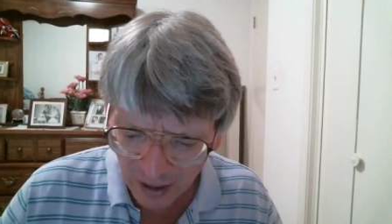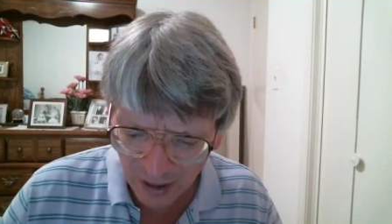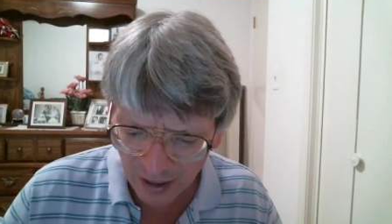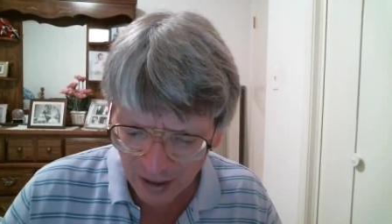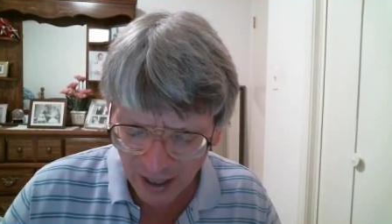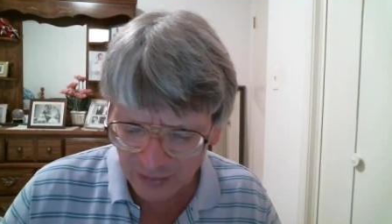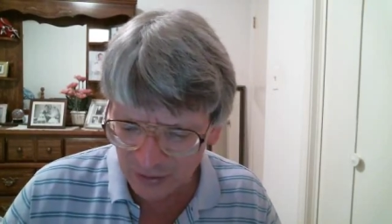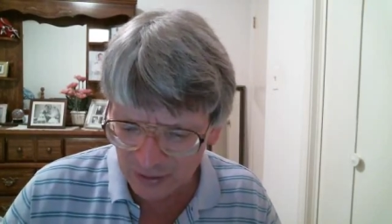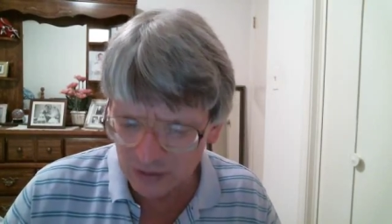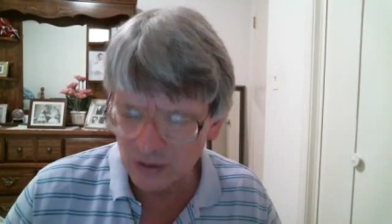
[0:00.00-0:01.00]
Uh,
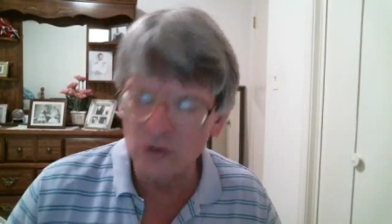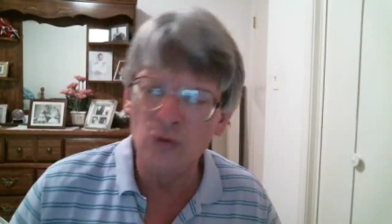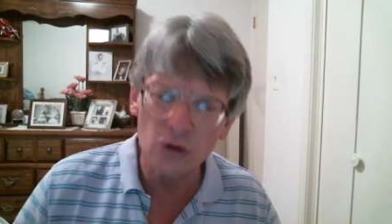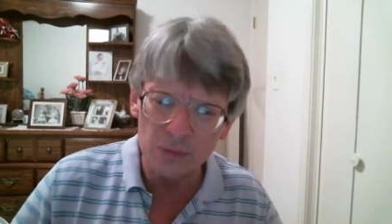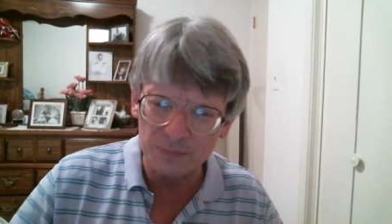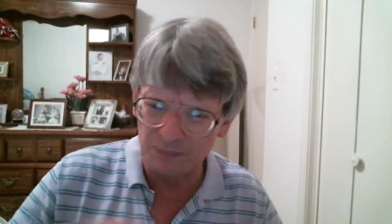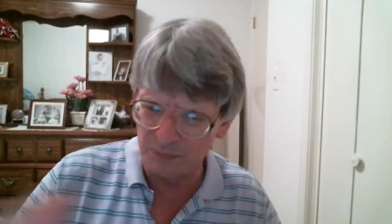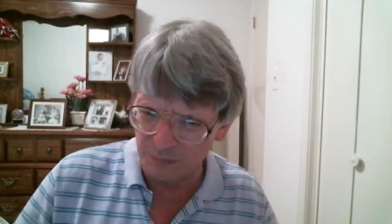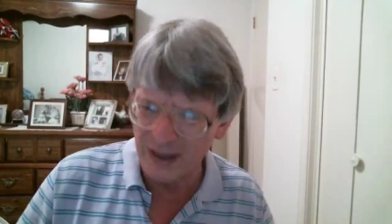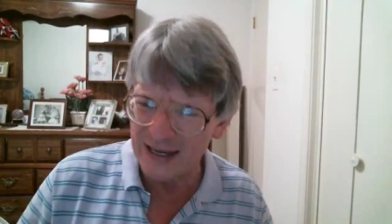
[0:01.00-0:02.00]
the, the group
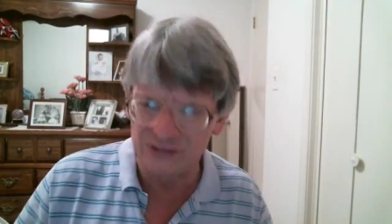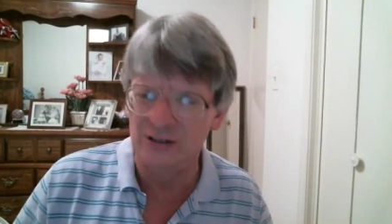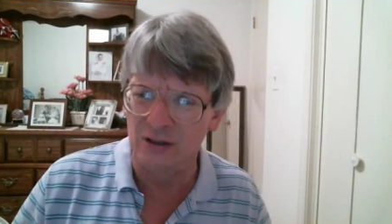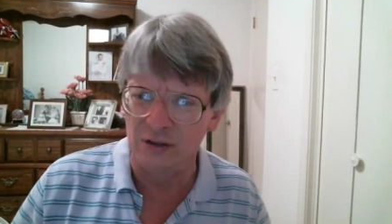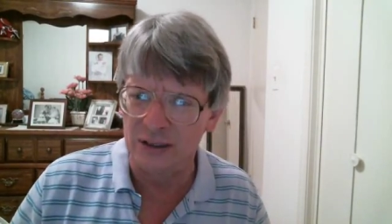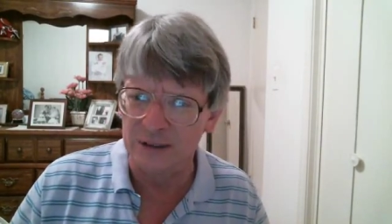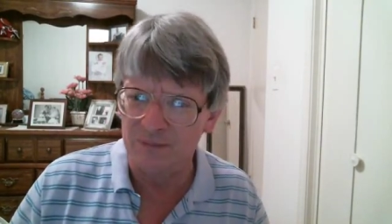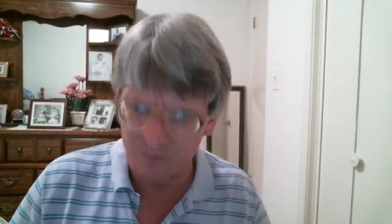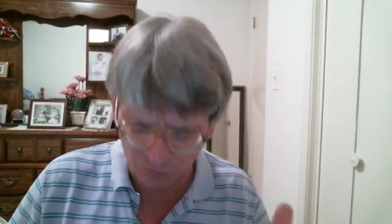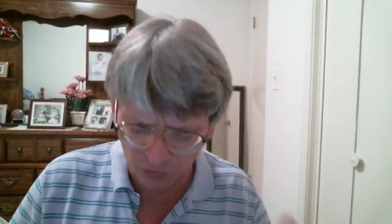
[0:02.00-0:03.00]
basically,
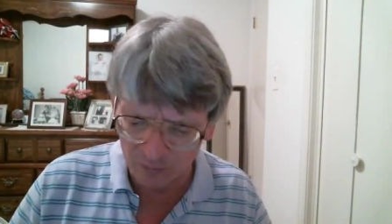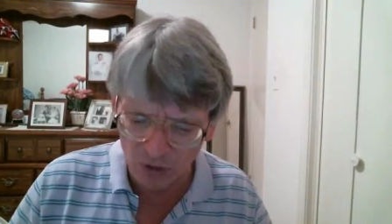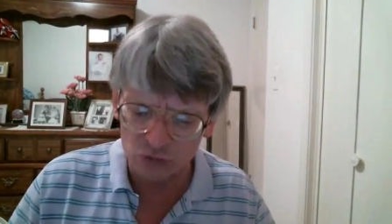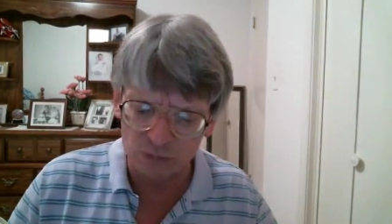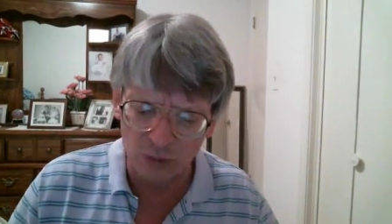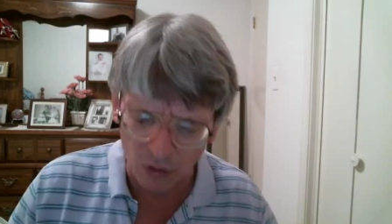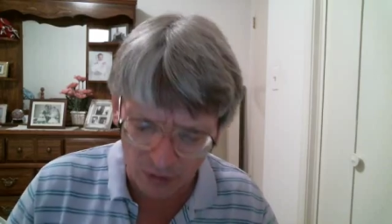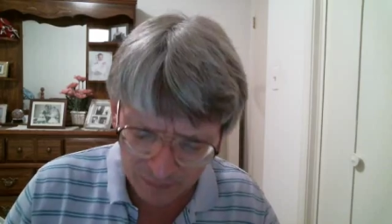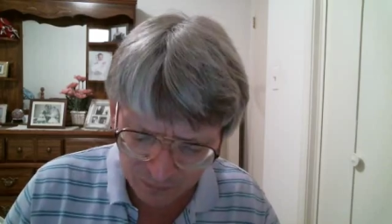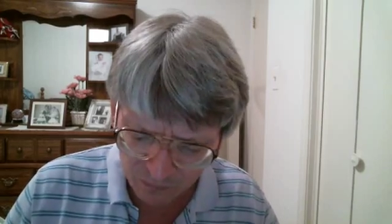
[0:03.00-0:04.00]
for the most
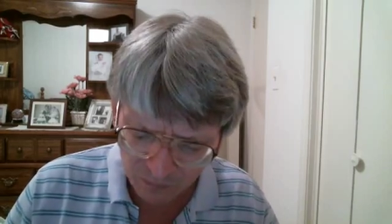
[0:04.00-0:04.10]
part,